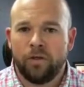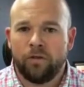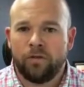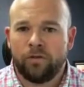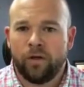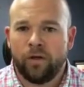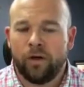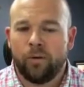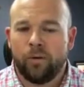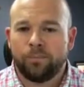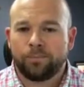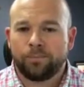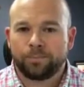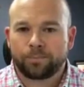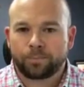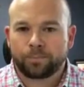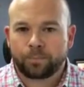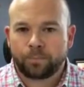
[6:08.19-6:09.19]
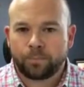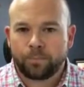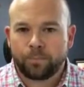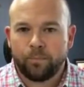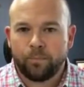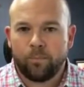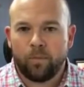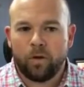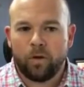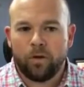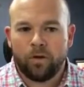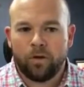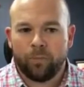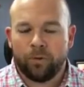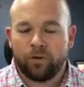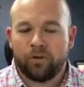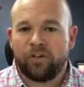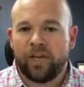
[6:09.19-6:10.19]
So
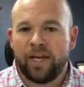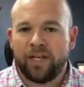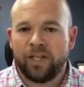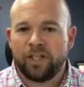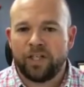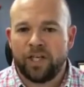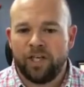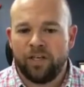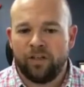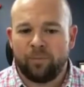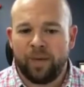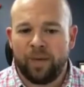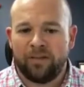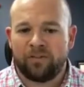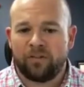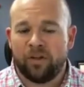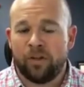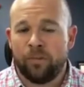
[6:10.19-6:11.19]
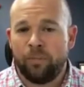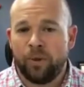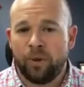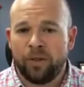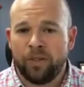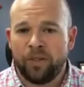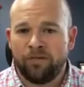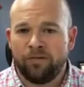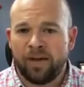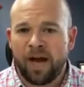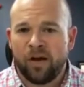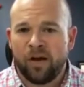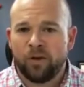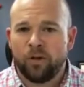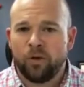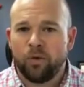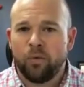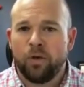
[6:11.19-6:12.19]
your percentage is based on the building
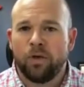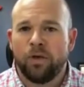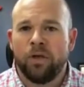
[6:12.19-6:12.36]
value,